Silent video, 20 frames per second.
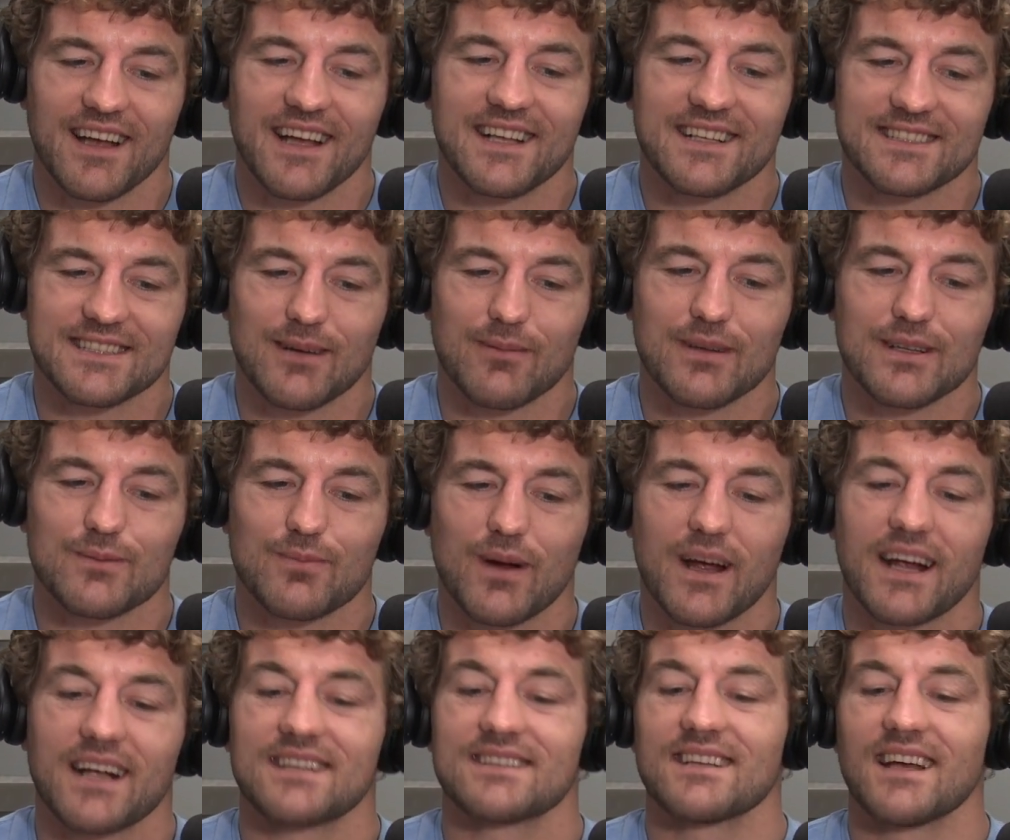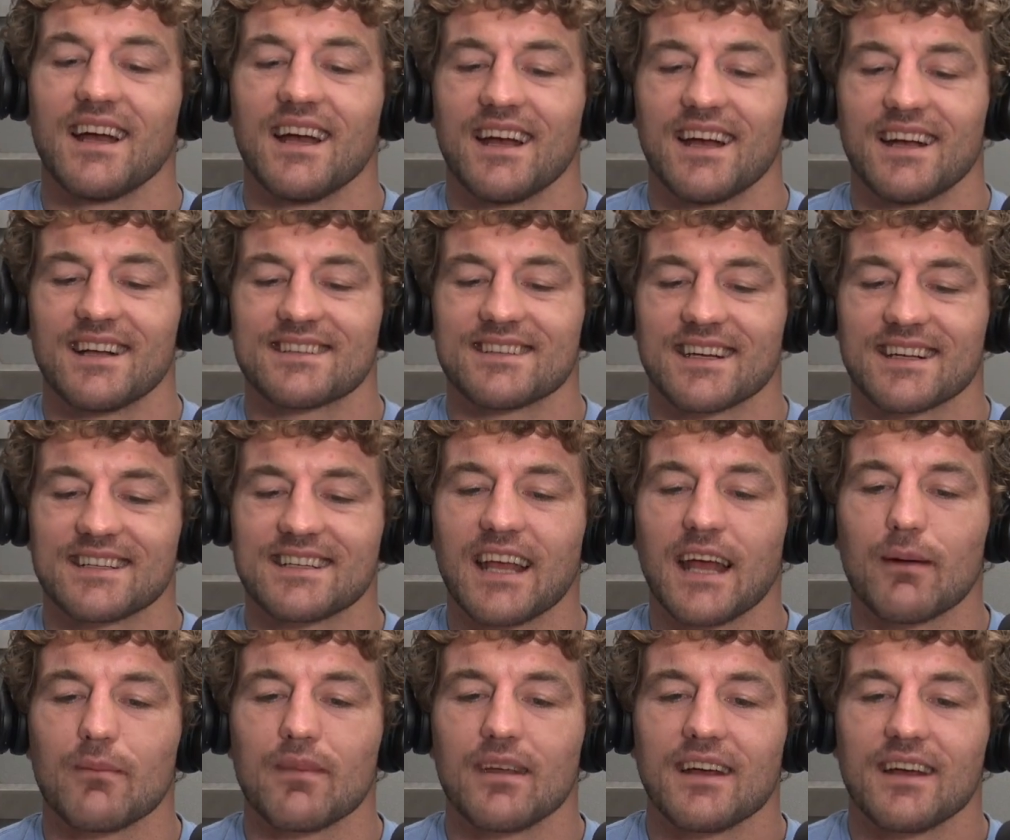in some of these brackets. It's like
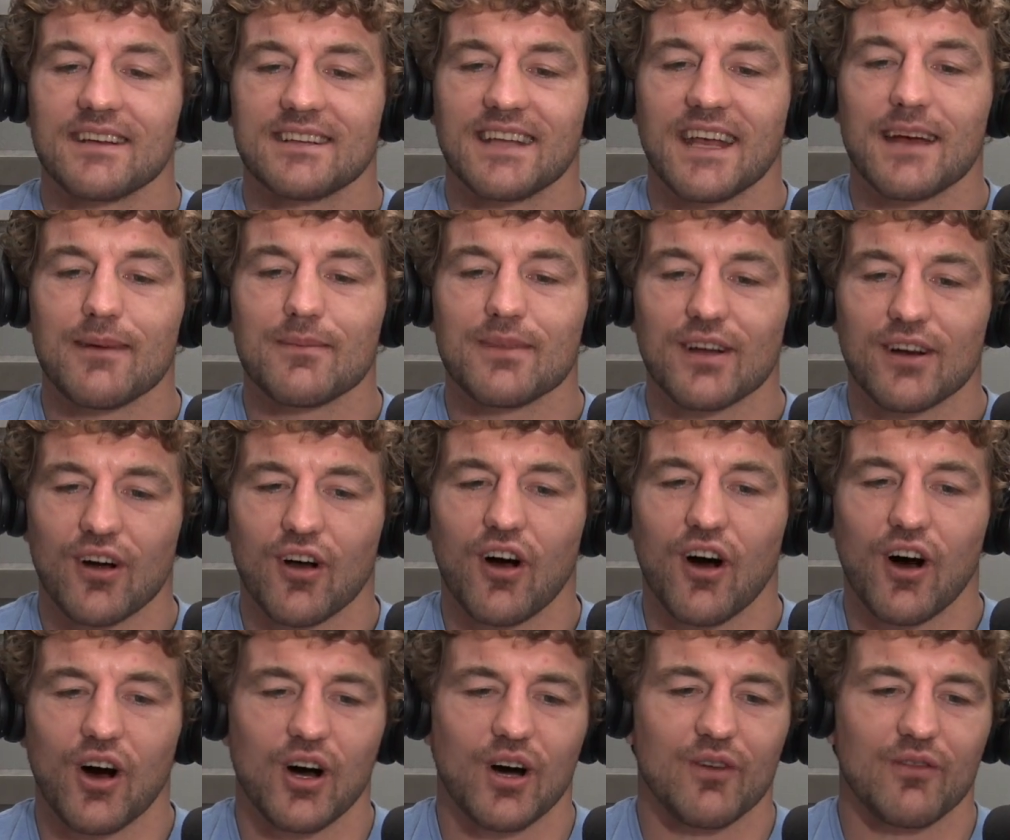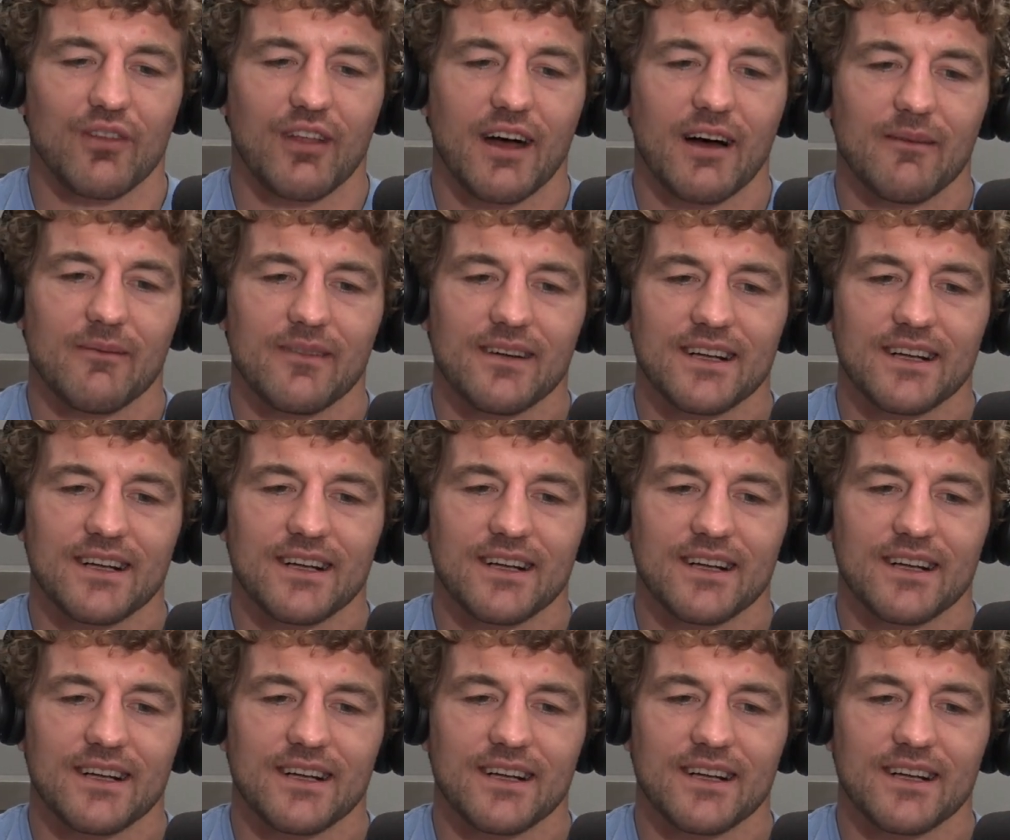damn, damn near all of them.